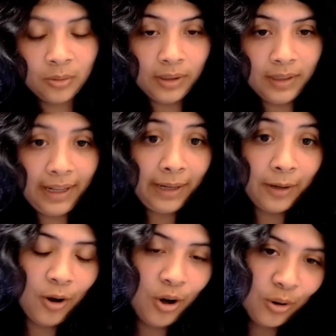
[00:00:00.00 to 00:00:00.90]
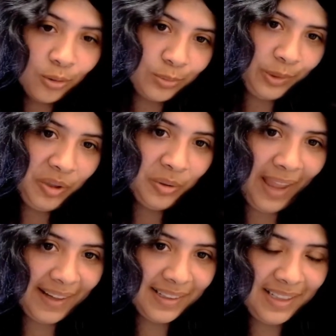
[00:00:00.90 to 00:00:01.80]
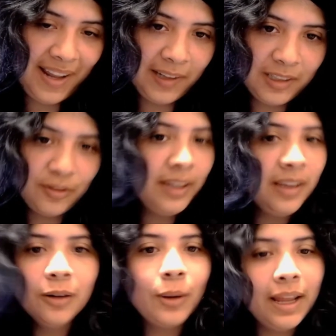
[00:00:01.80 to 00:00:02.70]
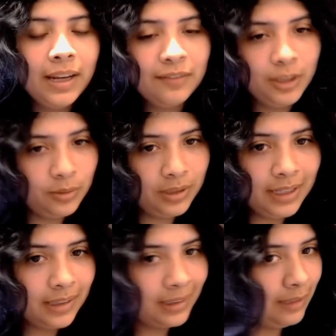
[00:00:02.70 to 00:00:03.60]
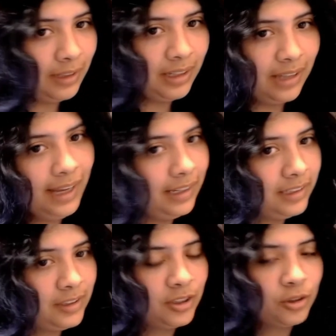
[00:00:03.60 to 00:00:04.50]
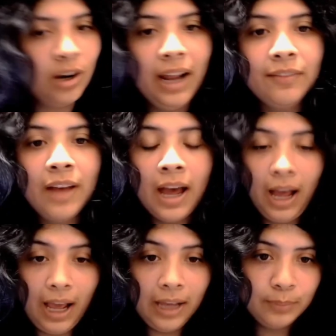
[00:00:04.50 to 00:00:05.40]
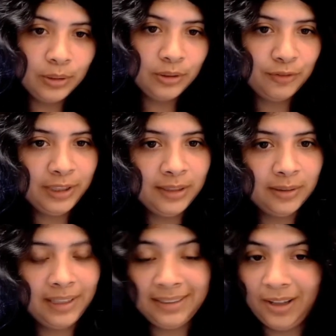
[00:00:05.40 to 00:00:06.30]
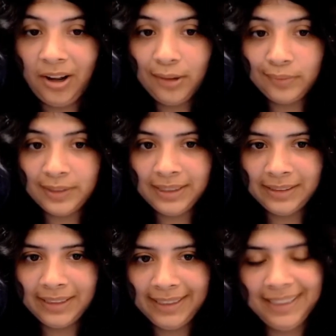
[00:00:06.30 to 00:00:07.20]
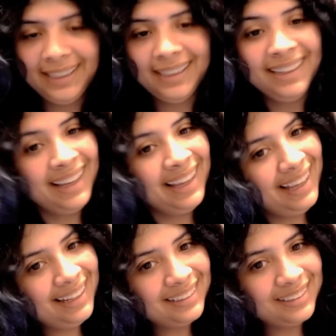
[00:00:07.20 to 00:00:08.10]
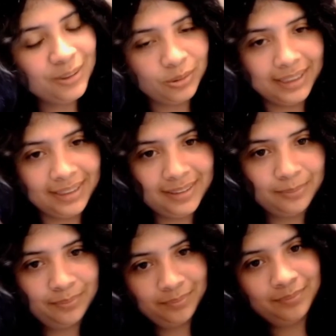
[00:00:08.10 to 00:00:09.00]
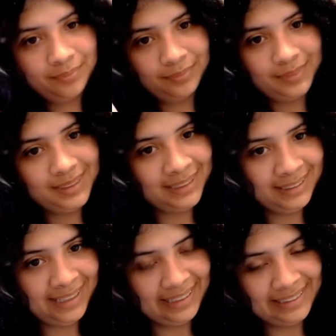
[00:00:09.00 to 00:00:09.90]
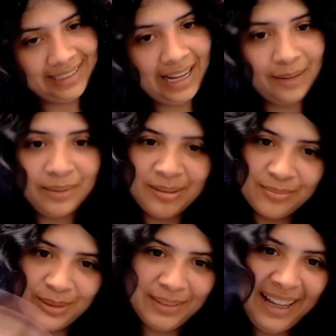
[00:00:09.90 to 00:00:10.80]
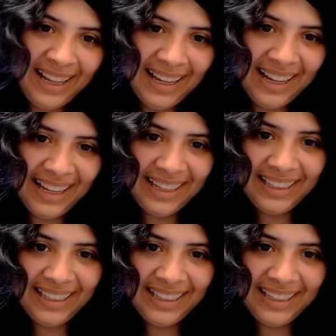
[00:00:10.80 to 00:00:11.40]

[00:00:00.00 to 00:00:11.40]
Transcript: I hope you liked today's video, and if you did, leave a like and subscribe. I post videos as often as I can, and as always, till next time, bye-bye!